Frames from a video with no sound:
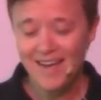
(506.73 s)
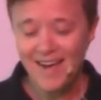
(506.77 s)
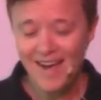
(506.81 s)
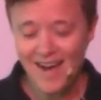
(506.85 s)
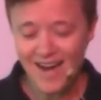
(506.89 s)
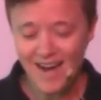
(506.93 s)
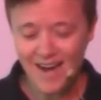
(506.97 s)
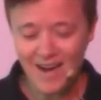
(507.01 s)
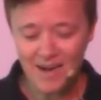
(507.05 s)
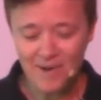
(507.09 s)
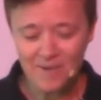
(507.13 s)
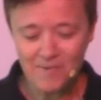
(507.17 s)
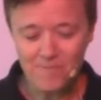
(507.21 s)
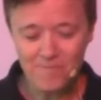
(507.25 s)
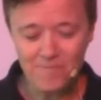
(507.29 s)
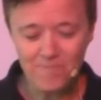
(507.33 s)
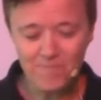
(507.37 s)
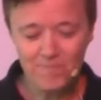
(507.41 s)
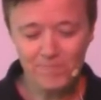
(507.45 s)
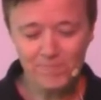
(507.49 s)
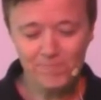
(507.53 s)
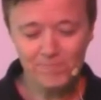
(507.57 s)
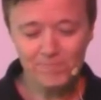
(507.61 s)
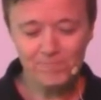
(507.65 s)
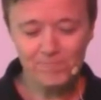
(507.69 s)

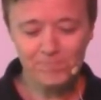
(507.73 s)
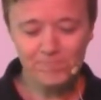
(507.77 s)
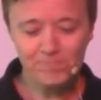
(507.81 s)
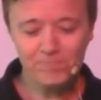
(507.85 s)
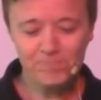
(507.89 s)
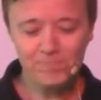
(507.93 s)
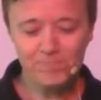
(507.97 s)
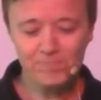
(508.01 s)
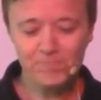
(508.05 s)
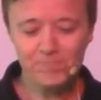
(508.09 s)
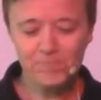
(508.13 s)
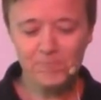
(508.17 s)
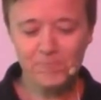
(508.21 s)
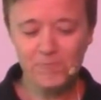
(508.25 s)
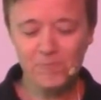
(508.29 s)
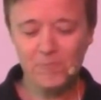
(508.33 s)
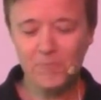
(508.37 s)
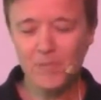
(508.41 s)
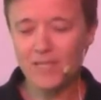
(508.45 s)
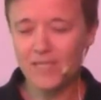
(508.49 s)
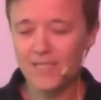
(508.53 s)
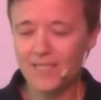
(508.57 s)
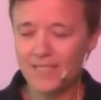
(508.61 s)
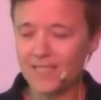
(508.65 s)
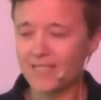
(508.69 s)
Um,
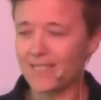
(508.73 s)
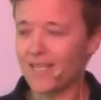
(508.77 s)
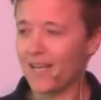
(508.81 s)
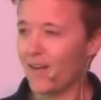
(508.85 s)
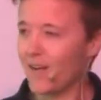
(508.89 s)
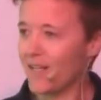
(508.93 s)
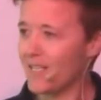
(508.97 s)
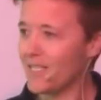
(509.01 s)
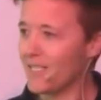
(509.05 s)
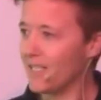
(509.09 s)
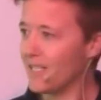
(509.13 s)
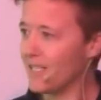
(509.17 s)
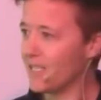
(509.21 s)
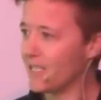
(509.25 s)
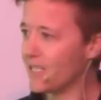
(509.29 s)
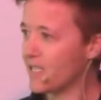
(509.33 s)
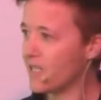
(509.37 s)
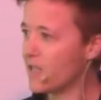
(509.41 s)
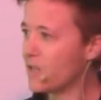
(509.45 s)
but this is how I did it.